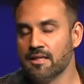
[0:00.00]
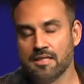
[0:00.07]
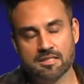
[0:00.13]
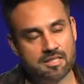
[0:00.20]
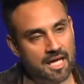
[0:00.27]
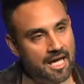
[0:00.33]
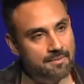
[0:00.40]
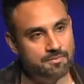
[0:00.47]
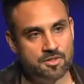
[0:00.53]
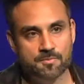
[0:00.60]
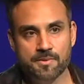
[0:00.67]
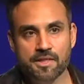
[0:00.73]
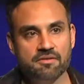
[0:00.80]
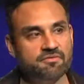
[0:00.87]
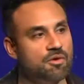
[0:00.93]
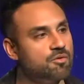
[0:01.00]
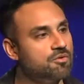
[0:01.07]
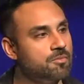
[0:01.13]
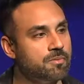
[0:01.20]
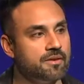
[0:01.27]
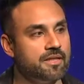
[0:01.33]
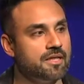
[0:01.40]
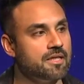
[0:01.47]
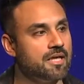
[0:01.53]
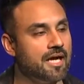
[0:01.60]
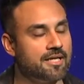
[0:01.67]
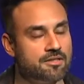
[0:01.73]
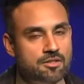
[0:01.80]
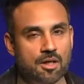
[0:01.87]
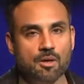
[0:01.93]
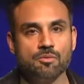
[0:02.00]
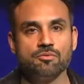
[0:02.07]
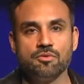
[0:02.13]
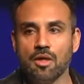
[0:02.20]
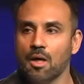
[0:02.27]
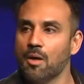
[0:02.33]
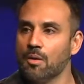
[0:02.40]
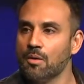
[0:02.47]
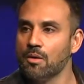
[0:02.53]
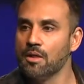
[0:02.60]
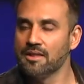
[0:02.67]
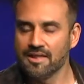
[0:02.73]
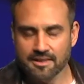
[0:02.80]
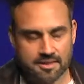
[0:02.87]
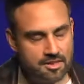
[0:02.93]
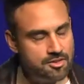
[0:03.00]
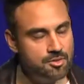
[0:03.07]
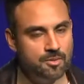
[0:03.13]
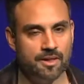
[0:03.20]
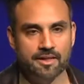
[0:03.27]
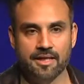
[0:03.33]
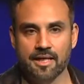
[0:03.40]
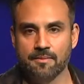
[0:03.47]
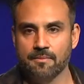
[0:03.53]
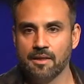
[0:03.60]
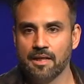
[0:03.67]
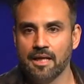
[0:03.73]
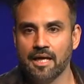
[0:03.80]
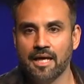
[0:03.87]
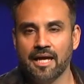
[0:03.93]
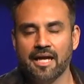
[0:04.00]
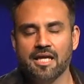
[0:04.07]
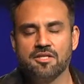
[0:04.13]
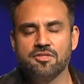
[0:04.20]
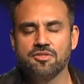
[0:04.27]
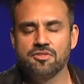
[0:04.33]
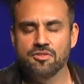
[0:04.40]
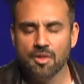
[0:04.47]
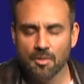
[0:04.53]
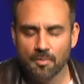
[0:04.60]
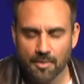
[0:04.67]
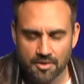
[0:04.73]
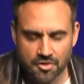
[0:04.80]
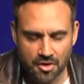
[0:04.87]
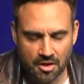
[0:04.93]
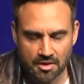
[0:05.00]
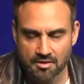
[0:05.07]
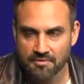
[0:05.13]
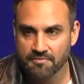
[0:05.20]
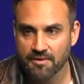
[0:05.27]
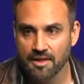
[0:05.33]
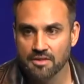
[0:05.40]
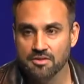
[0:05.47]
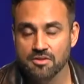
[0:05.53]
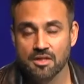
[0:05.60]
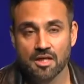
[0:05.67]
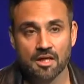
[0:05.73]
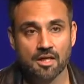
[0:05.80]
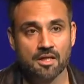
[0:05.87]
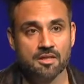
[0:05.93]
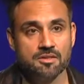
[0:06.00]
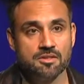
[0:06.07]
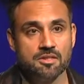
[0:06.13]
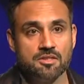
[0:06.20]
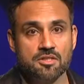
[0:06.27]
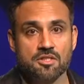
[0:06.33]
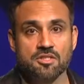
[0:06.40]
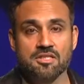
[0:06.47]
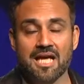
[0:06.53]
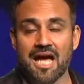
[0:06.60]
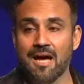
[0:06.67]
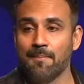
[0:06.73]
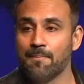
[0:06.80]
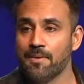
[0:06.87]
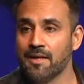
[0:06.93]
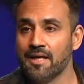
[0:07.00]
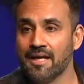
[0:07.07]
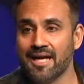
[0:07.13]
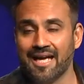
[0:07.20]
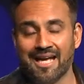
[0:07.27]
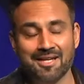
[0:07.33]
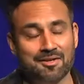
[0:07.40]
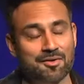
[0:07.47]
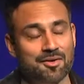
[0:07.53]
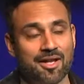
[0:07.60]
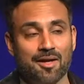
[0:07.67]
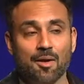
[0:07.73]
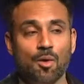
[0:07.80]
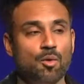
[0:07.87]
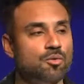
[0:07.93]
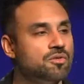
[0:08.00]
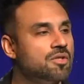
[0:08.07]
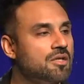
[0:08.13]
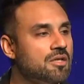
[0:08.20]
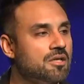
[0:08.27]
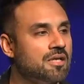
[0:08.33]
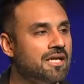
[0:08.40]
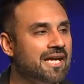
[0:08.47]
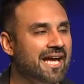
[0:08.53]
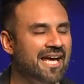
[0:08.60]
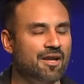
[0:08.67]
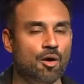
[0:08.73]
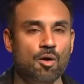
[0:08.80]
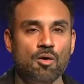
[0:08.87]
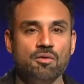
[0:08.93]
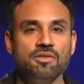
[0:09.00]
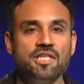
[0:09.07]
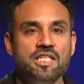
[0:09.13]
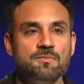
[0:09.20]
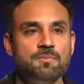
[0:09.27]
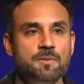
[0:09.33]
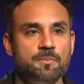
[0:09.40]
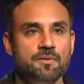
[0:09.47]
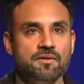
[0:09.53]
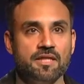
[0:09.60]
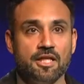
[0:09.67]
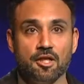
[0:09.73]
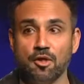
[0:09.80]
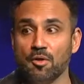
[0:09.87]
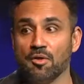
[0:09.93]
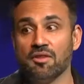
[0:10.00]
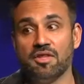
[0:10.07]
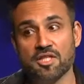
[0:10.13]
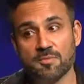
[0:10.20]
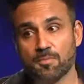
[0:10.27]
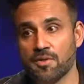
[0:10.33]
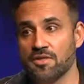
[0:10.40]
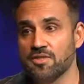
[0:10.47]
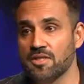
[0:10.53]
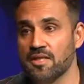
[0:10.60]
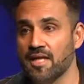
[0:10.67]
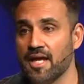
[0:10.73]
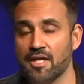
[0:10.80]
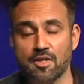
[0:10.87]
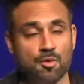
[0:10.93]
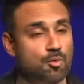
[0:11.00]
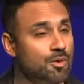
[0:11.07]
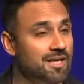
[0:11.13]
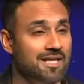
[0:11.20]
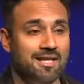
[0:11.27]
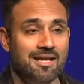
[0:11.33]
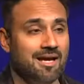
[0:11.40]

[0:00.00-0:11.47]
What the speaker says: I'm just being vulnerable here. I don't know. This is who I am. It's so much harder, friends, to just stop and you're like older and all these people think you're this person and you're really not.